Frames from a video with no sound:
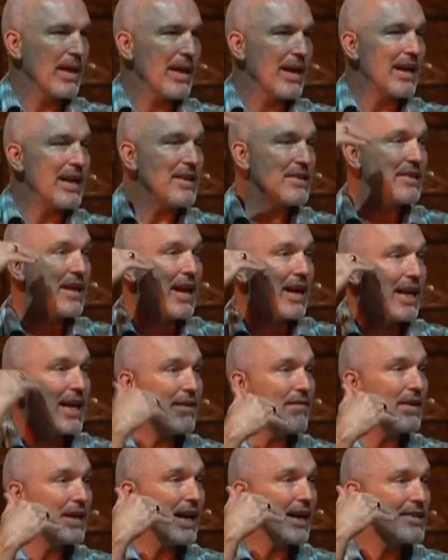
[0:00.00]
He's
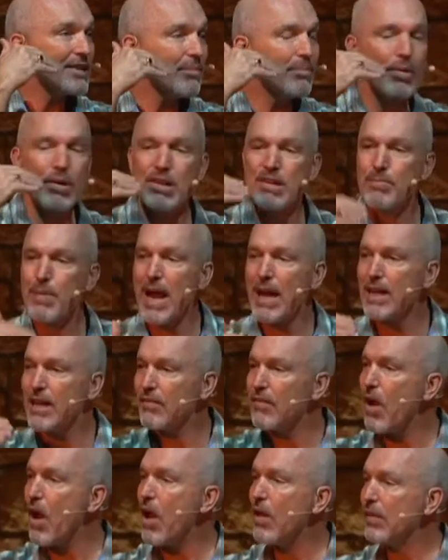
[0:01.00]
giving us a perspective.
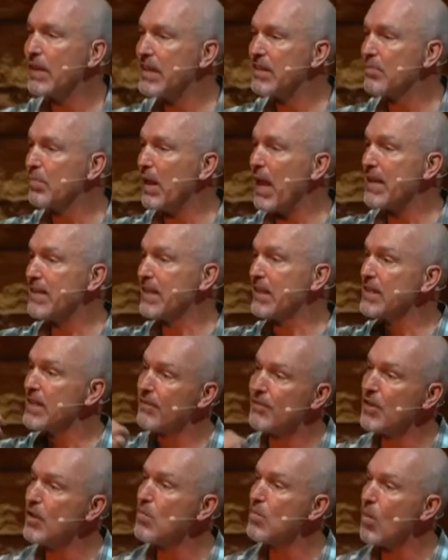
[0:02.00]
All these blessings.
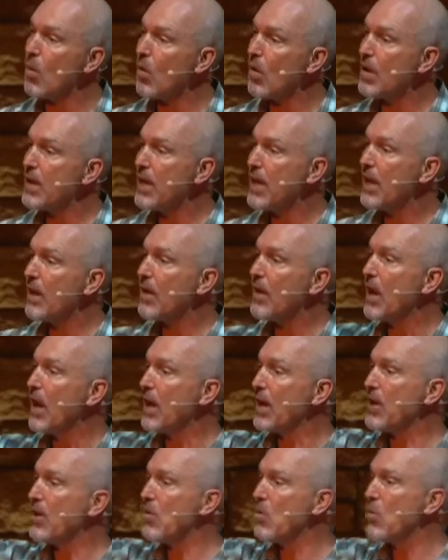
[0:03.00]
If you mourn here,
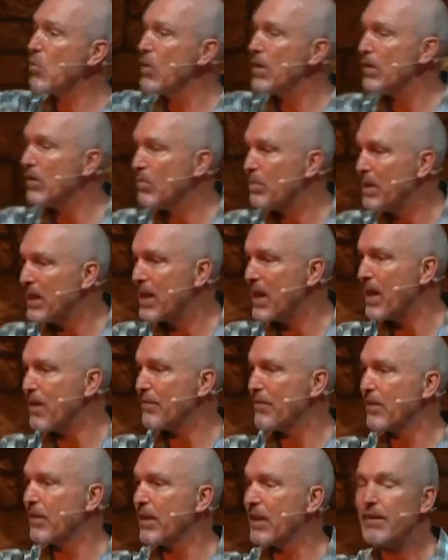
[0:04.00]
you will be
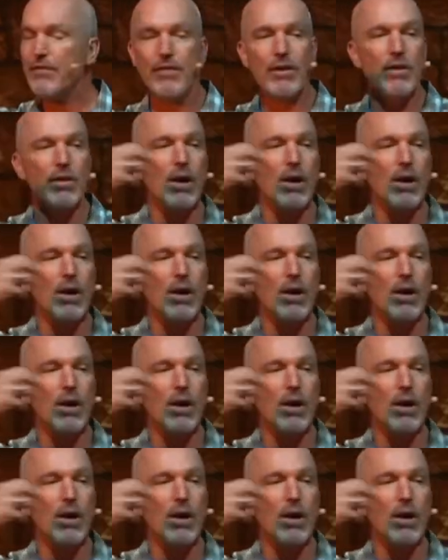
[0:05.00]
comforted. If you